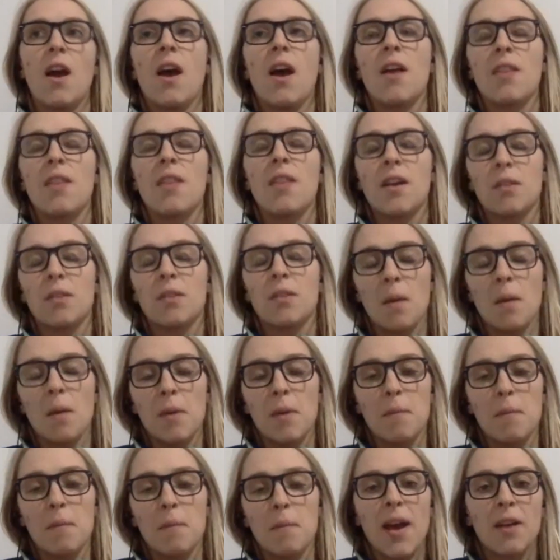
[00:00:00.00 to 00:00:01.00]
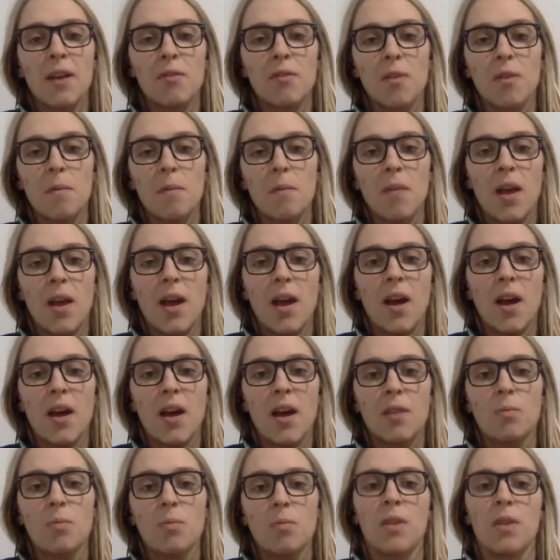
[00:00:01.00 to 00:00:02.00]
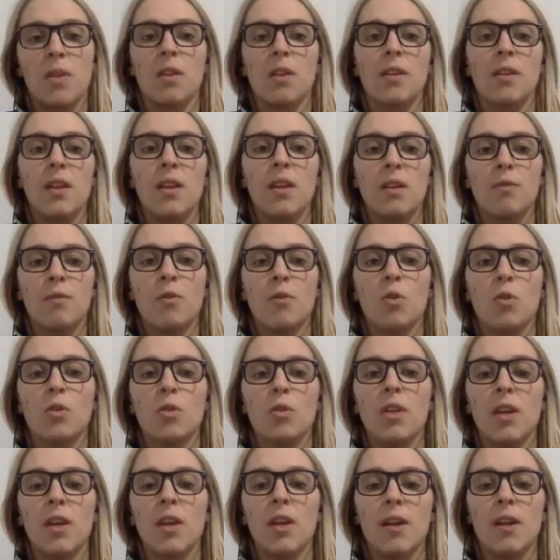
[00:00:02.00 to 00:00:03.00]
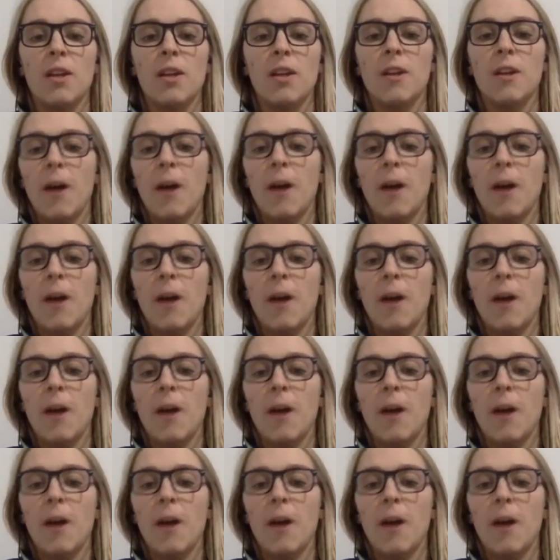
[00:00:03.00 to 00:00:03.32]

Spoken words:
And then coming back from that, when the league folded,